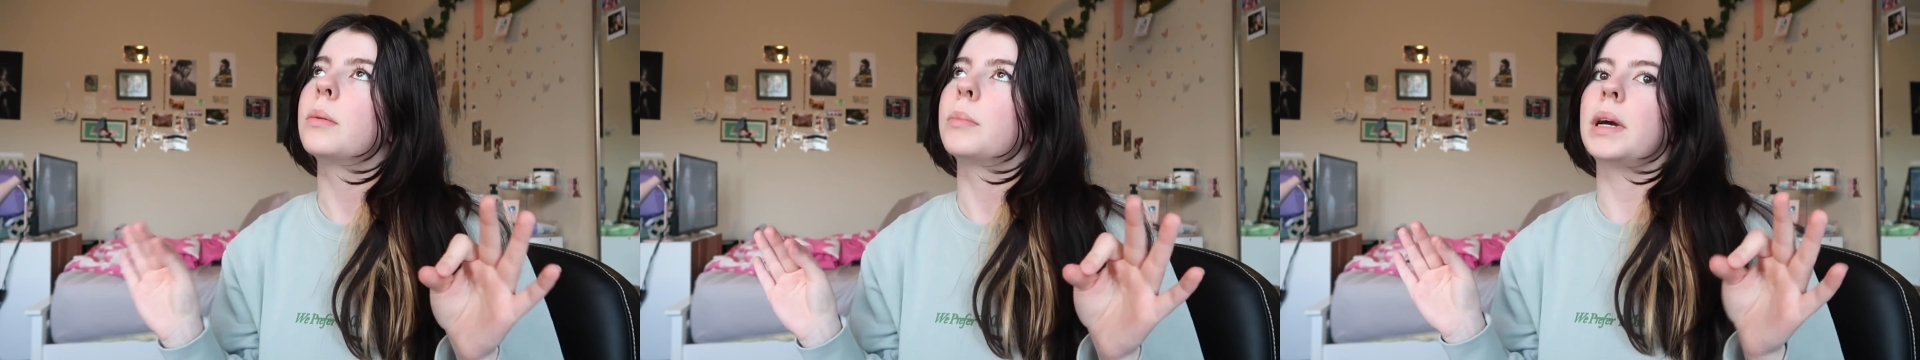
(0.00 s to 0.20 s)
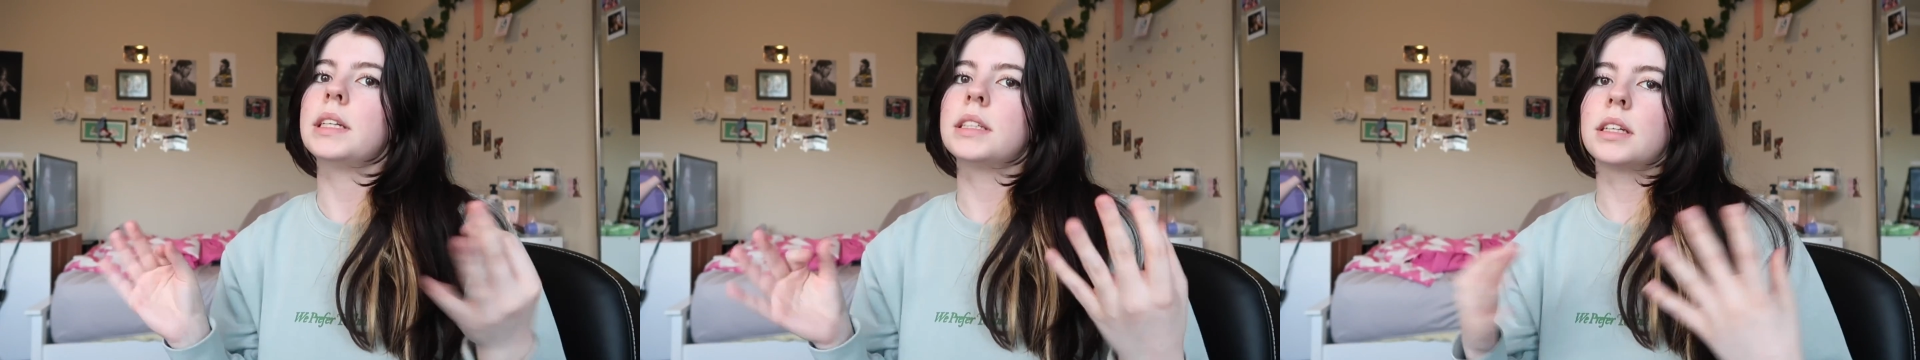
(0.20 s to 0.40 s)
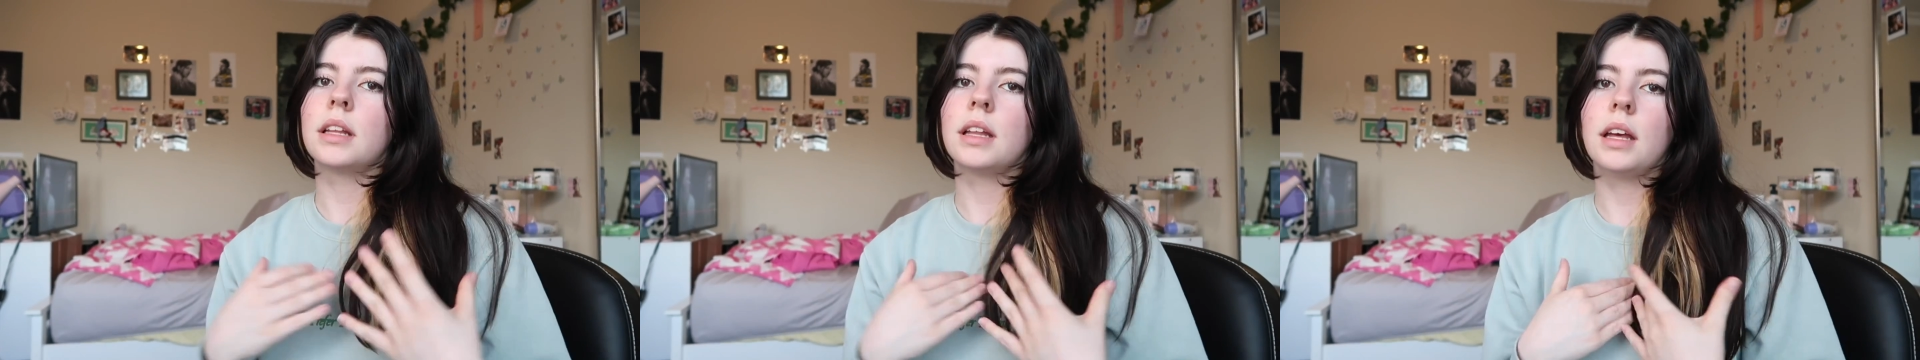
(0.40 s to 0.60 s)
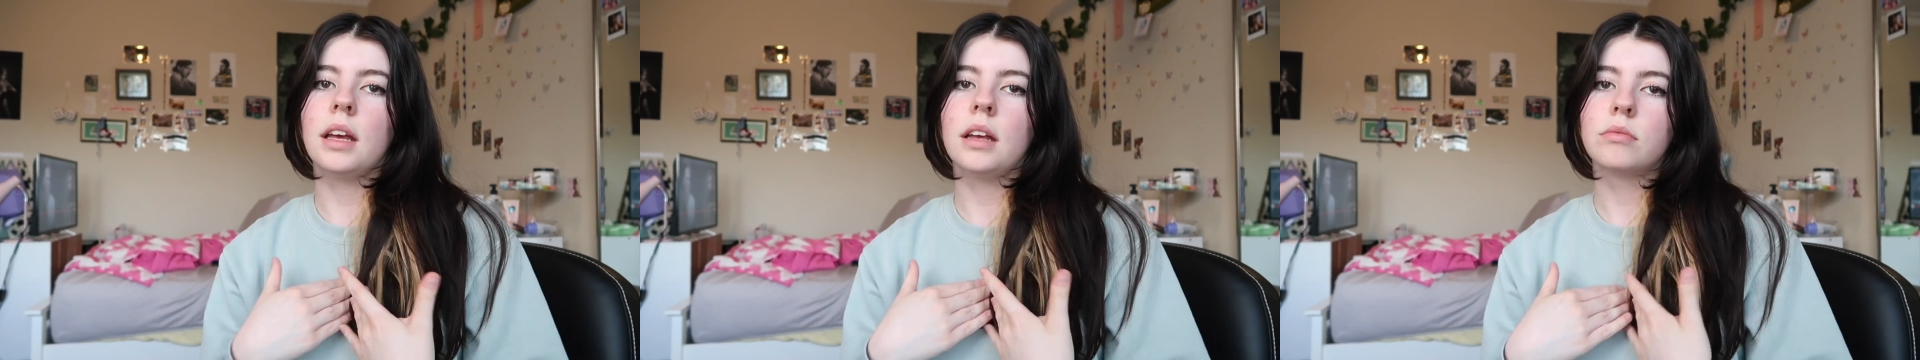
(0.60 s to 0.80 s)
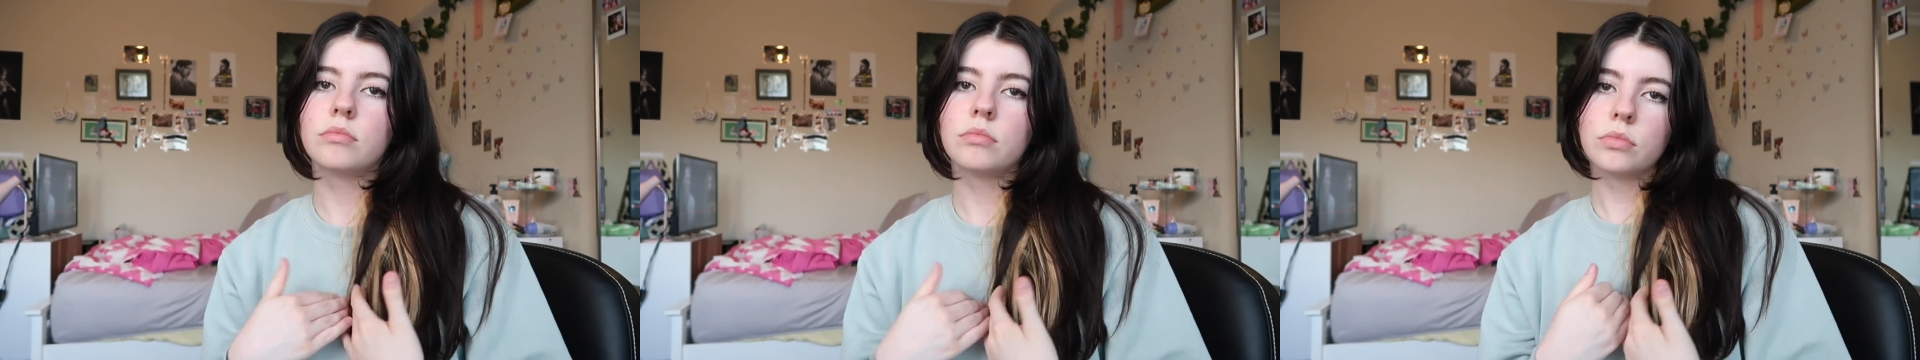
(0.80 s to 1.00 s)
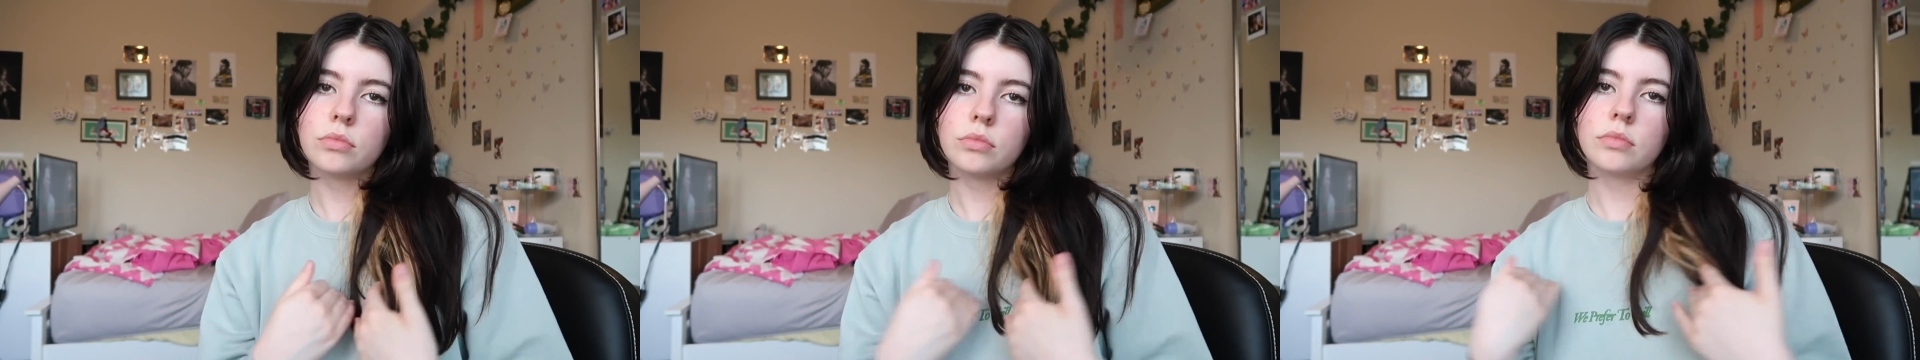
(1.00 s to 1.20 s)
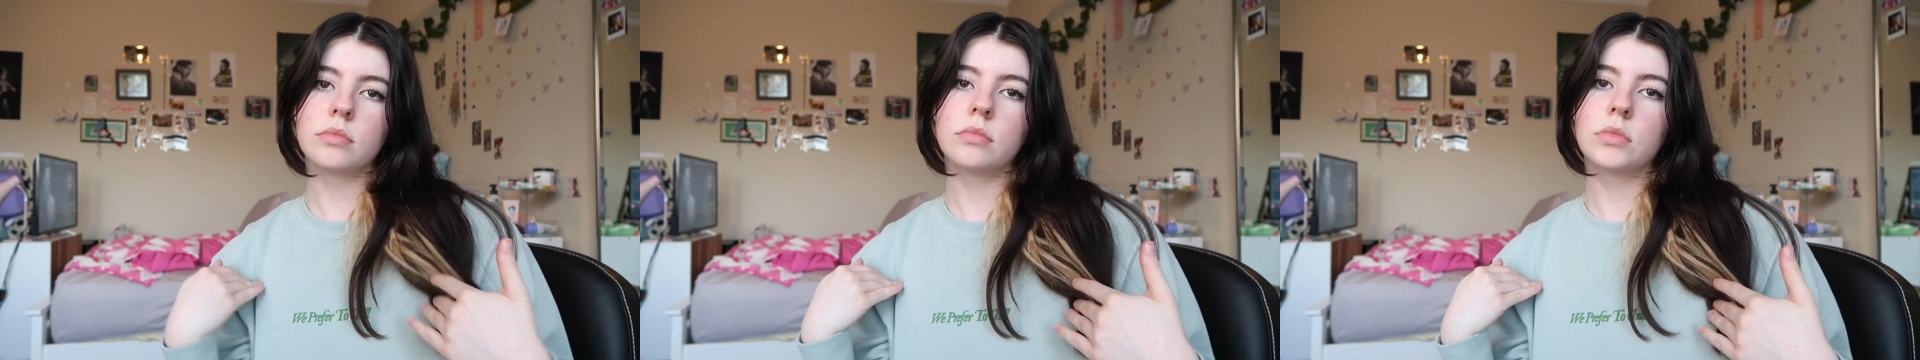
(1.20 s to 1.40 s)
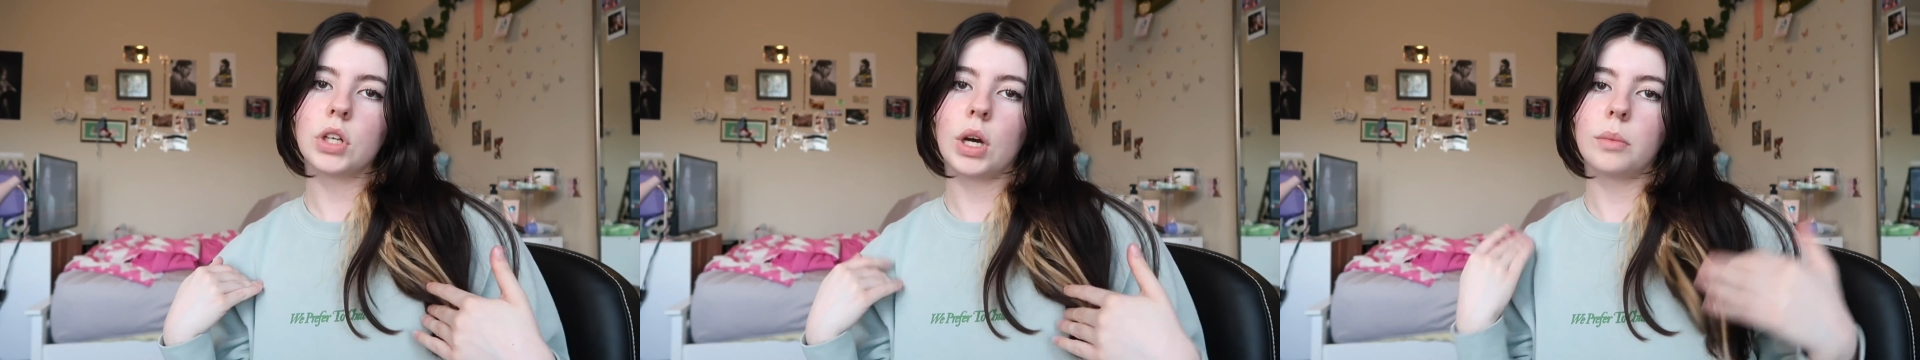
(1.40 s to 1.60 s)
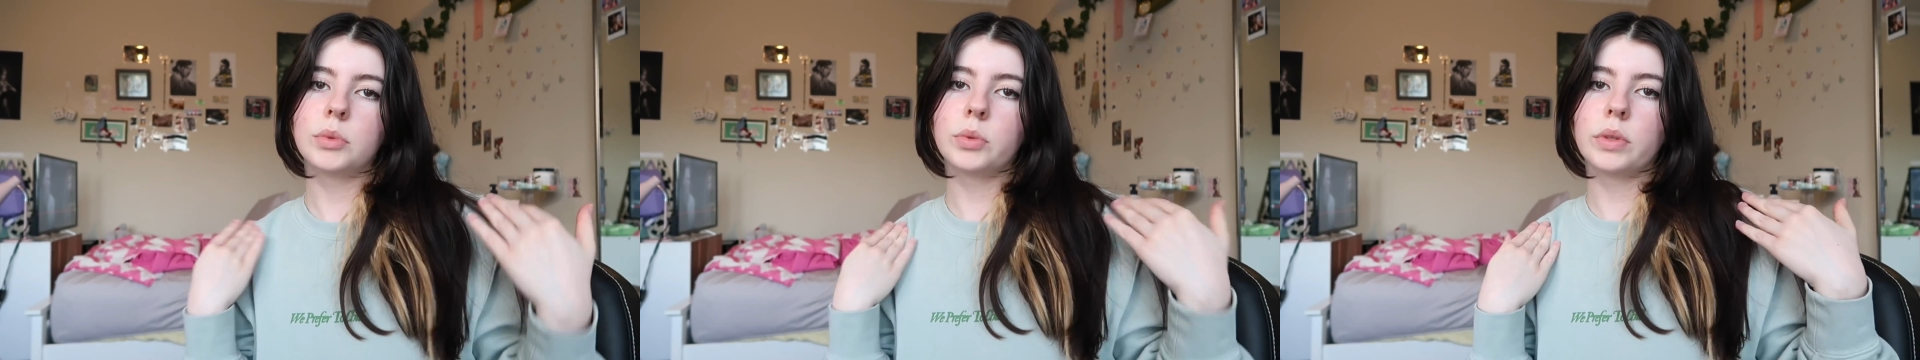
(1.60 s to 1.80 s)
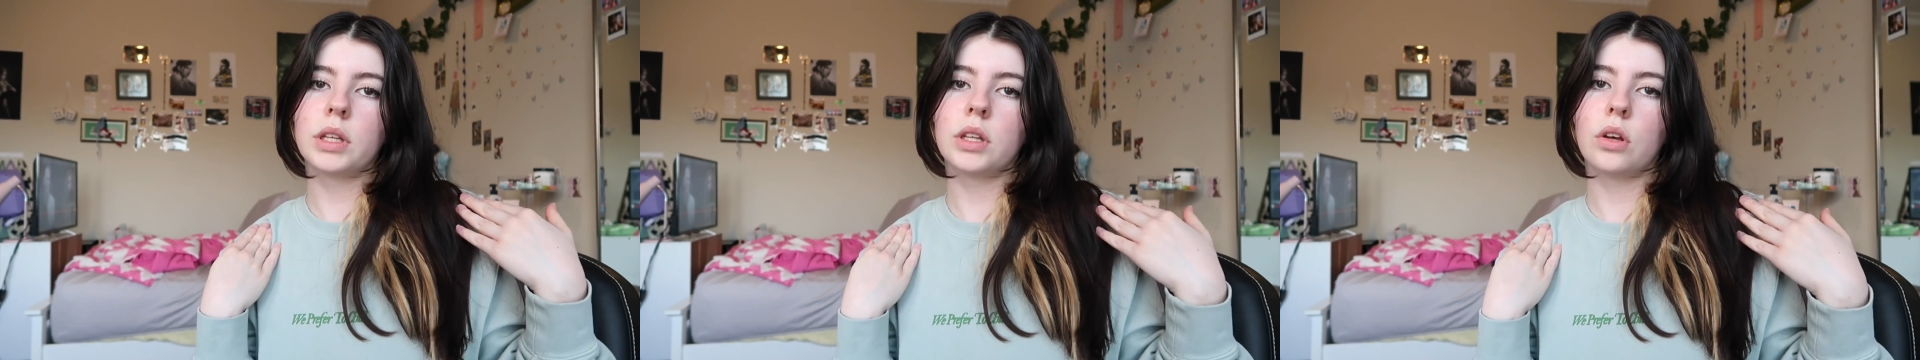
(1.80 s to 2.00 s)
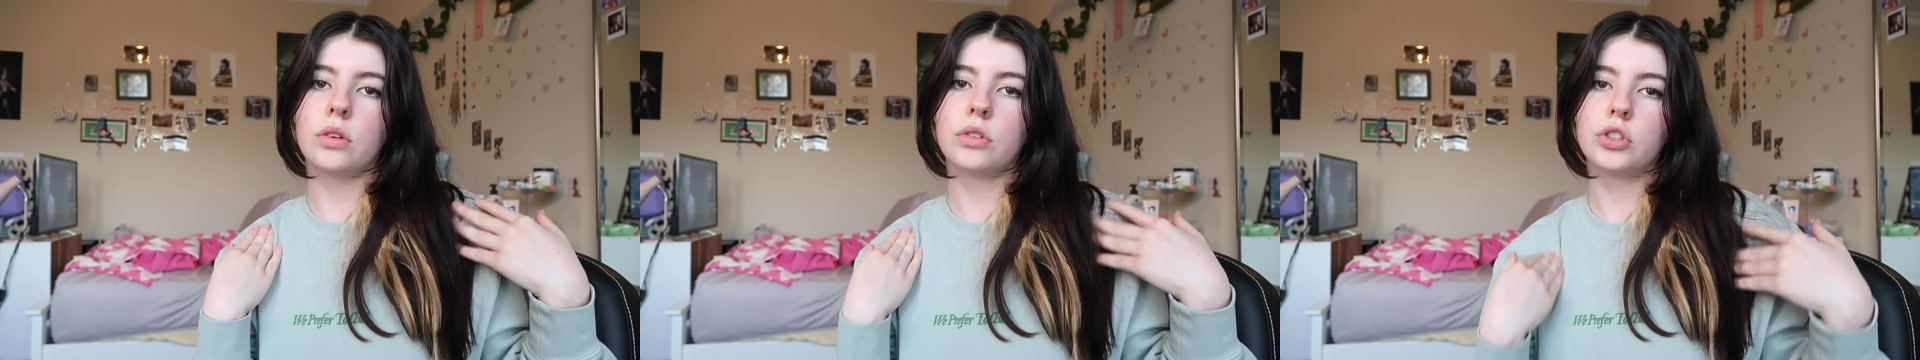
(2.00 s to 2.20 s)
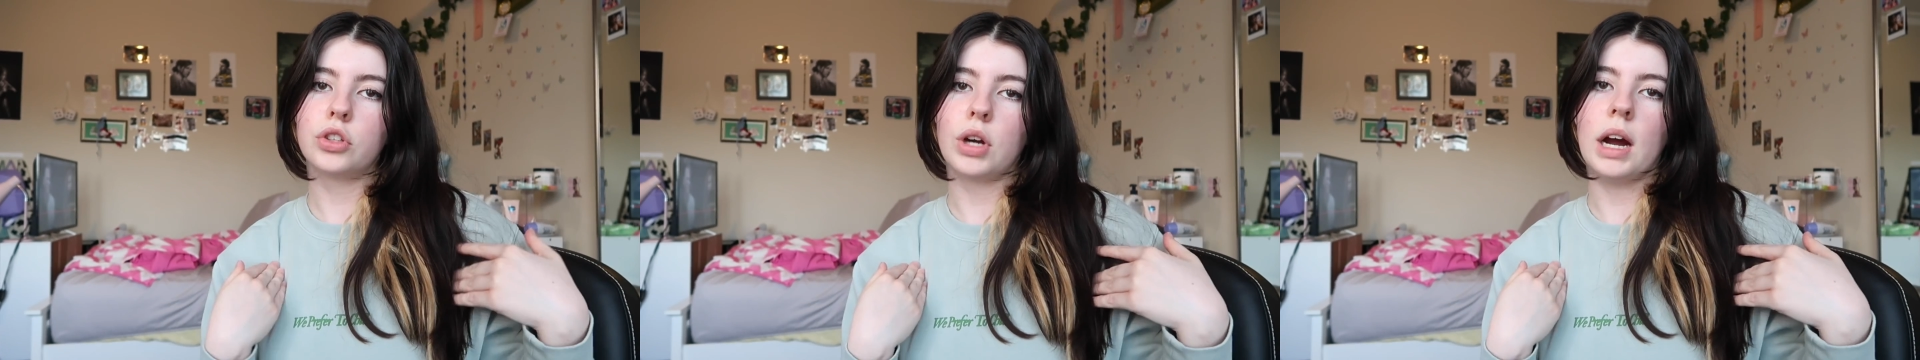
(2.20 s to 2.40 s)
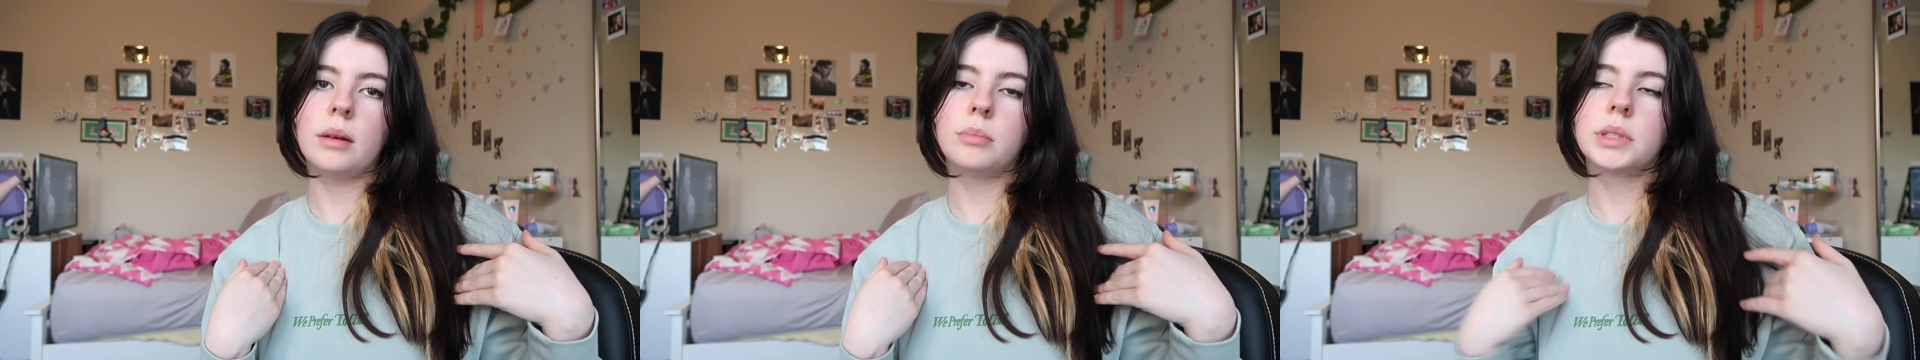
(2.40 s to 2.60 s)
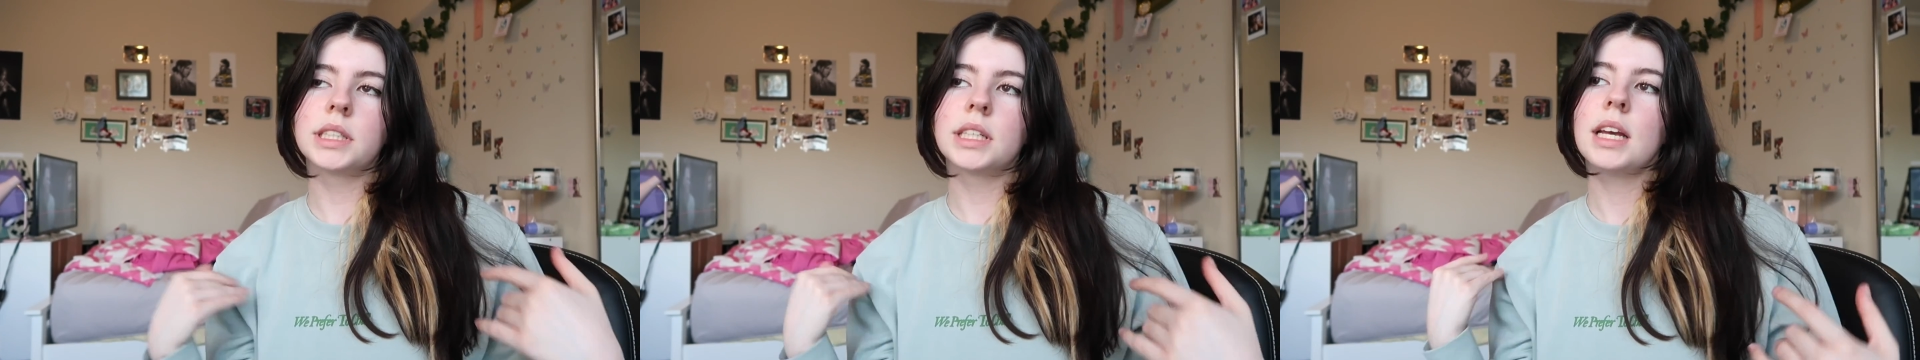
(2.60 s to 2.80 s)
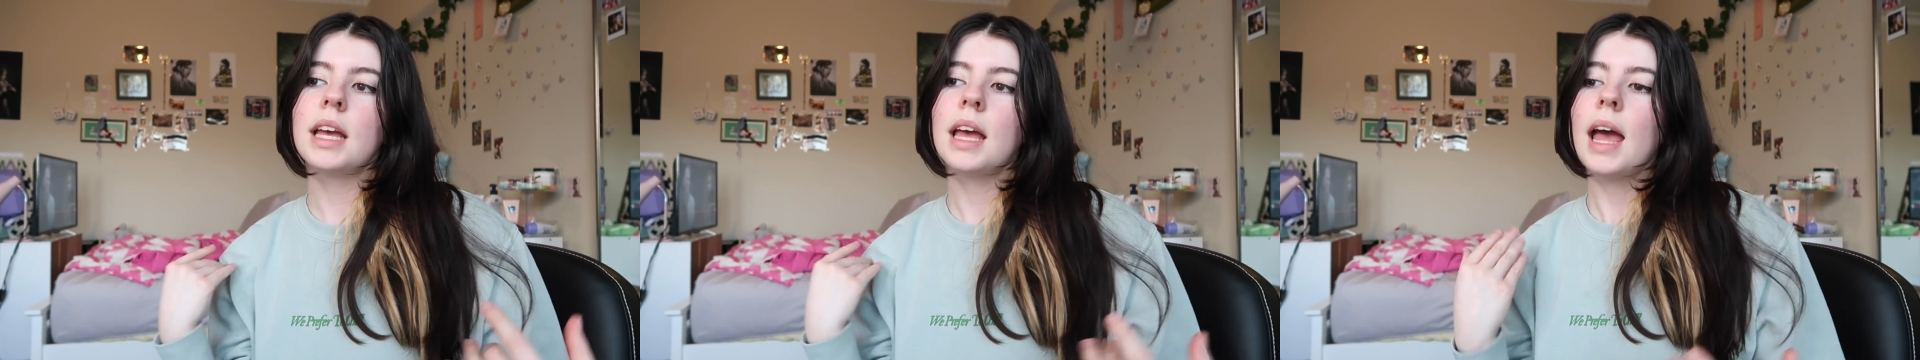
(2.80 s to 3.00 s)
Basically, tops with no straps.